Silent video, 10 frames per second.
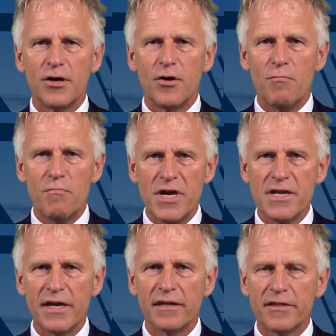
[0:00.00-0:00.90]

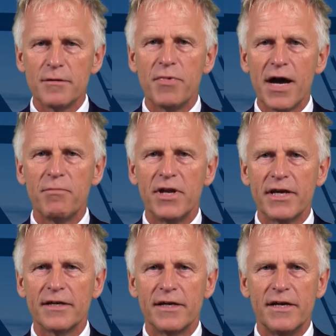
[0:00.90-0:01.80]
meaning the
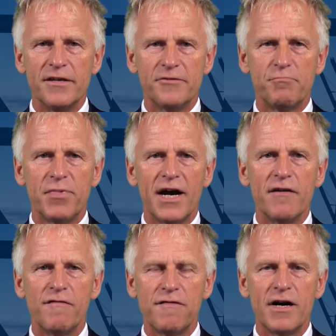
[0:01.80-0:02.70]
public, is by
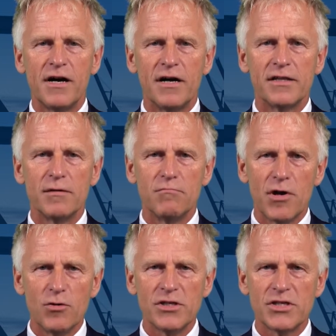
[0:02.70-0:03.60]
far the
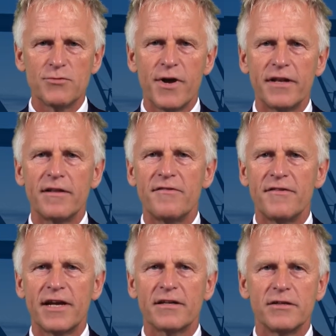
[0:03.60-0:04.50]
most threatened
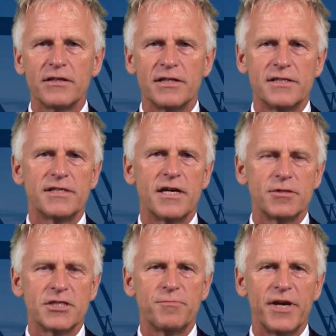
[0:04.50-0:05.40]
sector in
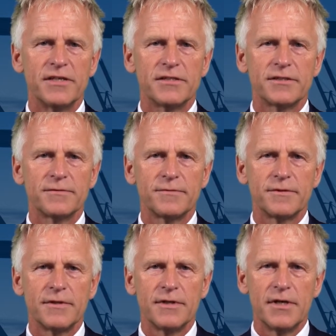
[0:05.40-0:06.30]
cyberspace.
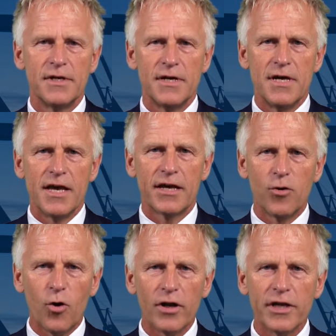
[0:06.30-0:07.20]

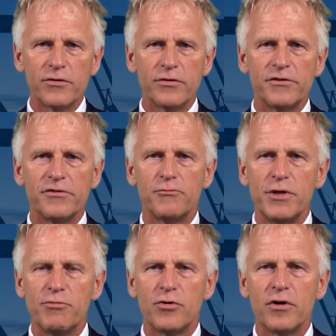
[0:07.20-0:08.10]
According to this
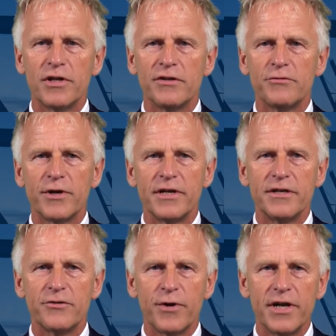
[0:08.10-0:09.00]
report in
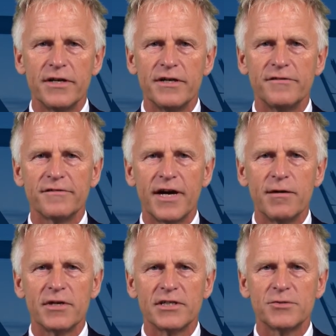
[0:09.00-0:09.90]
2020,
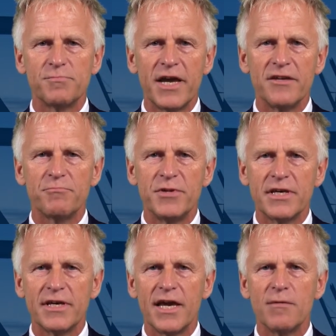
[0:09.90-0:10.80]
cyberspace
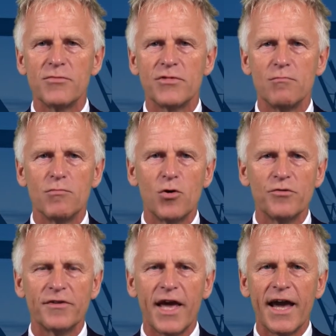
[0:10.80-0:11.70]
became the
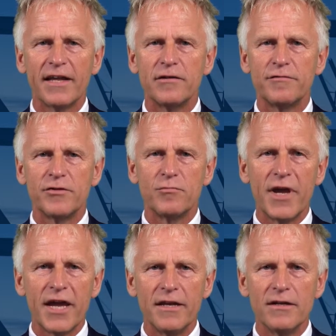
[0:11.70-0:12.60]
most active
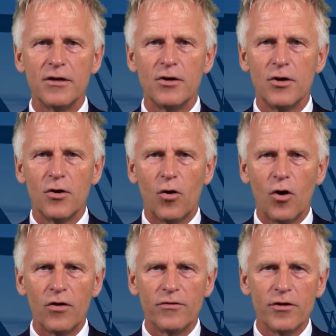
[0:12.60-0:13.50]
domain,
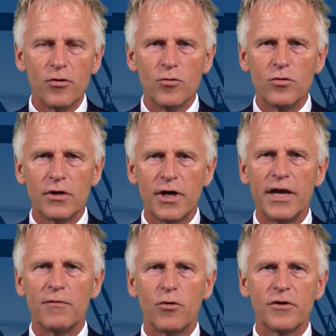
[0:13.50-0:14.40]
although
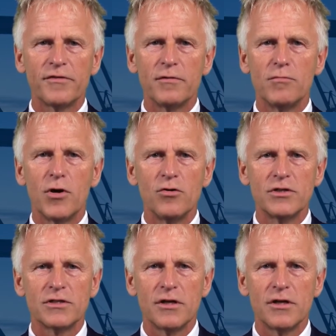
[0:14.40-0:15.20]
it was the most